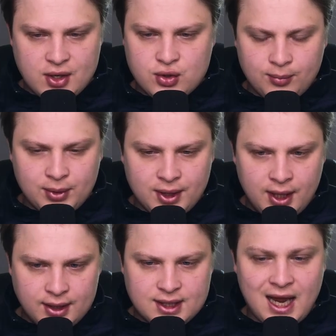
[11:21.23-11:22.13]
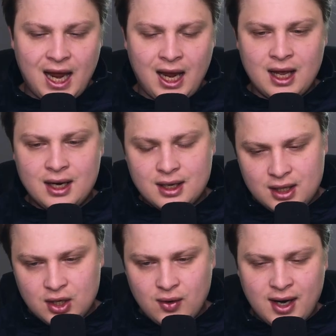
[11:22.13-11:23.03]
Central Plains and
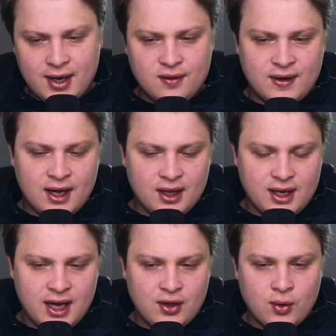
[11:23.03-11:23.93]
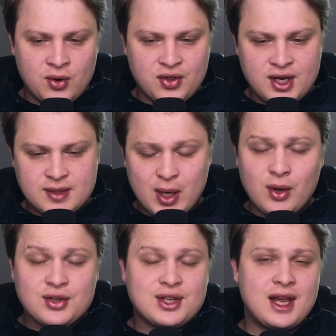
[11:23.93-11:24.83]
the Ohio Valley in the Northeast. But I
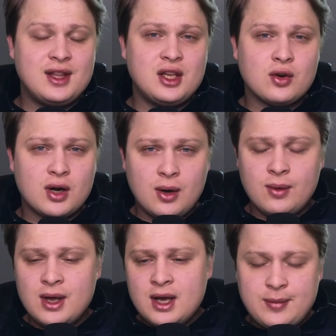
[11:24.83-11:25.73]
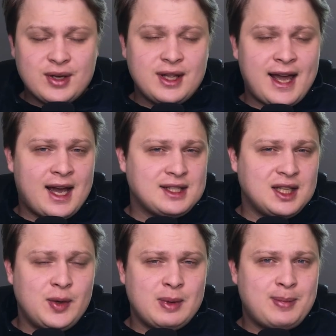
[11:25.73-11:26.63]
will say the Euro typically has a
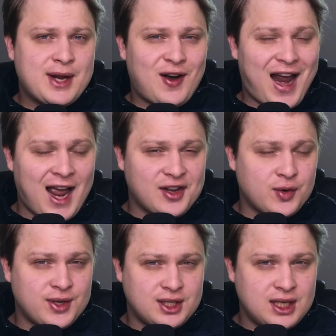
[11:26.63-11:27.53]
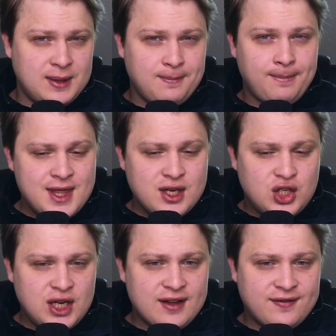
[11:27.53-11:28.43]
little bit better accuracy than the
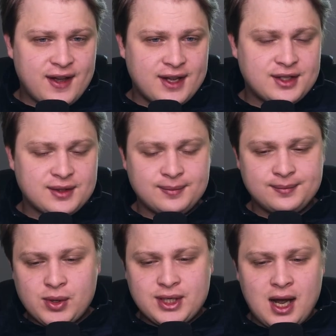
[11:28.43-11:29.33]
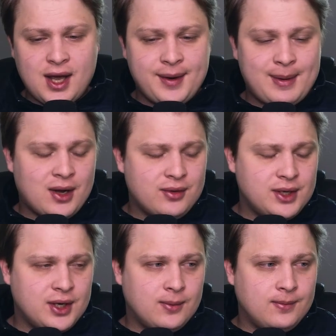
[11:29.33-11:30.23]
GFS, but we're talking about,
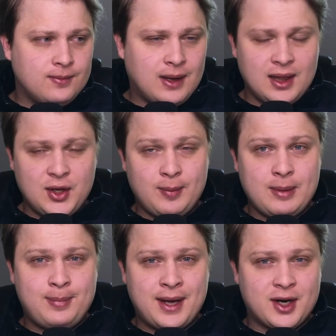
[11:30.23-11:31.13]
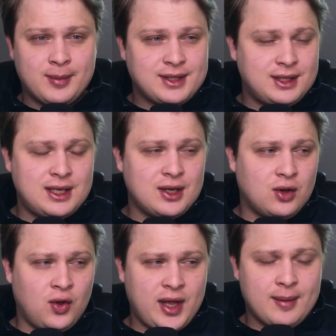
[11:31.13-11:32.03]
you know, a little bit better, but
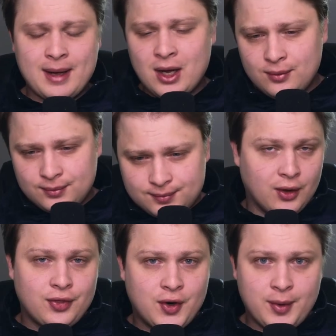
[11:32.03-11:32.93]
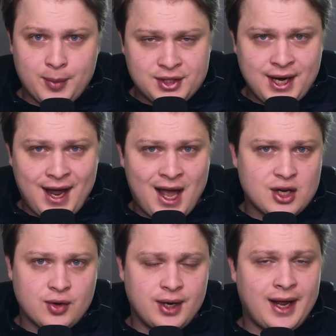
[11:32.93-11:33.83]
still only about, you know, 30%
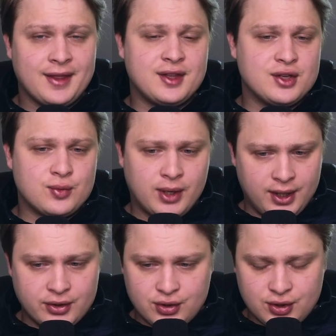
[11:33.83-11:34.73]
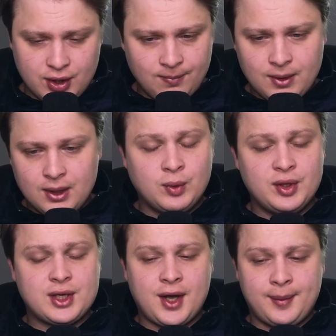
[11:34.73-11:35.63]
accurate at this range. So I'm
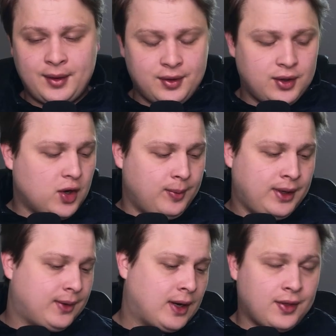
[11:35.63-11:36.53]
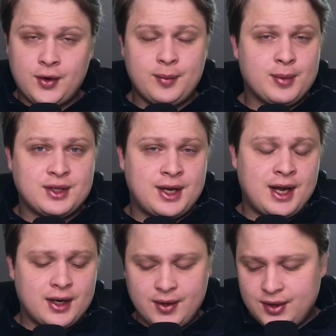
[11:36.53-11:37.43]
really talking about the Euro being around 30%
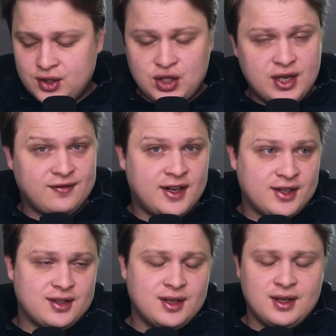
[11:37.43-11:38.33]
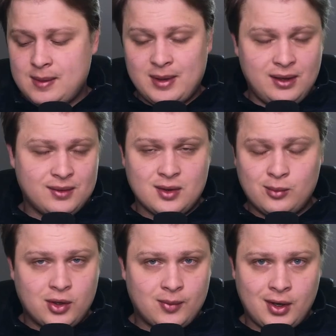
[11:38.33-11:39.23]
accurate, the GFS maybe
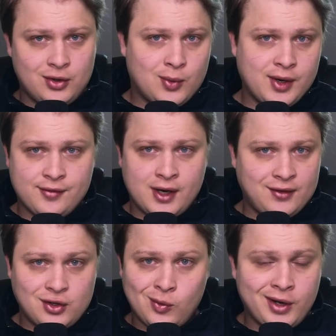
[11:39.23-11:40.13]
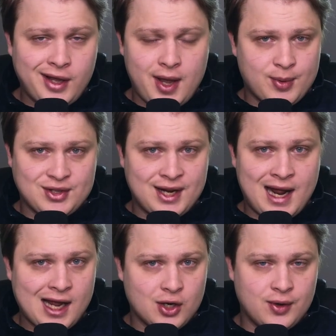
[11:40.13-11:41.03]
somewhere around 25 to 28%
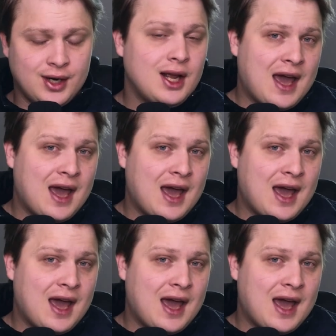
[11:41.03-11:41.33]
accurate